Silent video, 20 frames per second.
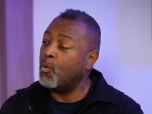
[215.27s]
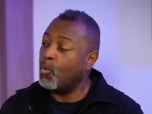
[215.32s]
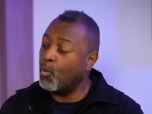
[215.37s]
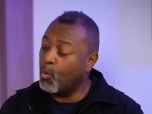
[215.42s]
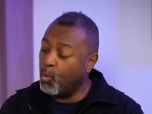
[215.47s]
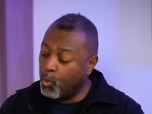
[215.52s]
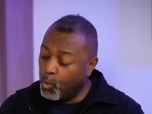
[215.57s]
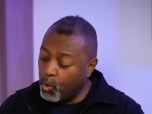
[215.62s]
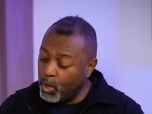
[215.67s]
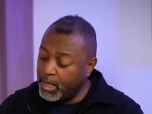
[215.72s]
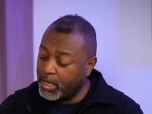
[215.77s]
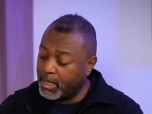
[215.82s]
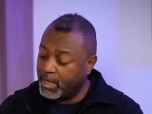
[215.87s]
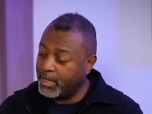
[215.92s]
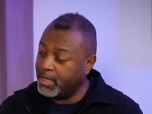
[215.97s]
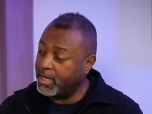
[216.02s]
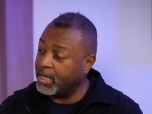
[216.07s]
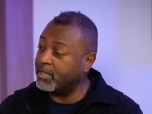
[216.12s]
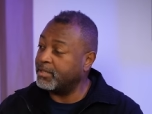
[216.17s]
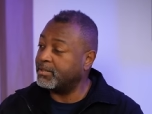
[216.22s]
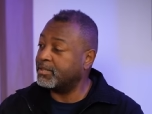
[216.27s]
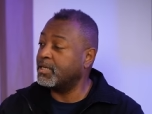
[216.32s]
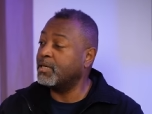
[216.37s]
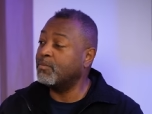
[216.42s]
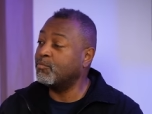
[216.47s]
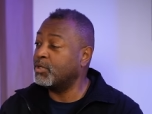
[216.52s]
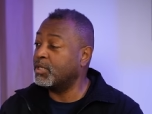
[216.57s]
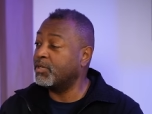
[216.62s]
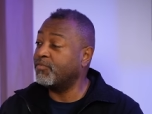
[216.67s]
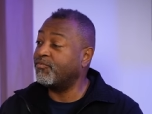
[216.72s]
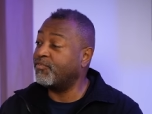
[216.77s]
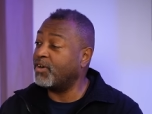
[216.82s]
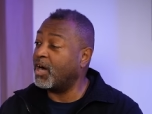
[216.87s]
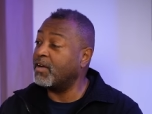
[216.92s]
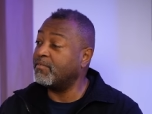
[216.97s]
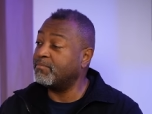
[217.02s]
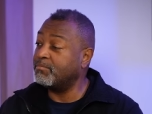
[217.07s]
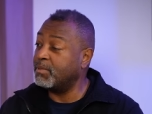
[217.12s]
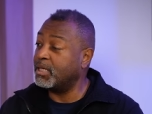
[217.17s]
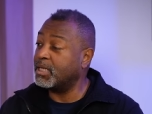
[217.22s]
we can get it to him within
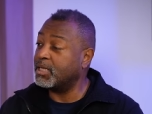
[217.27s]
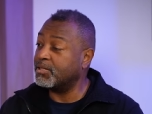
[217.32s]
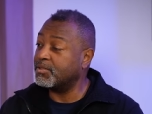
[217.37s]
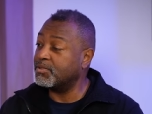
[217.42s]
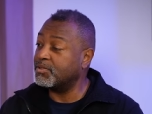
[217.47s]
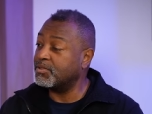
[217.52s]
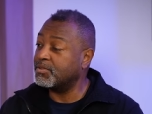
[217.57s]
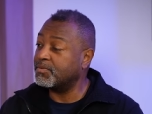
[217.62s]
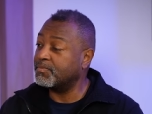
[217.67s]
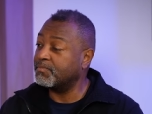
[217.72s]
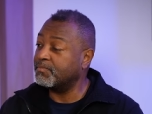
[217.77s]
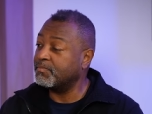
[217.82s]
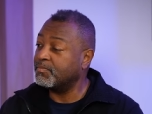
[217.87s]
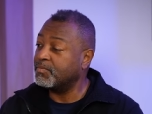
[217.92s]
five minutes.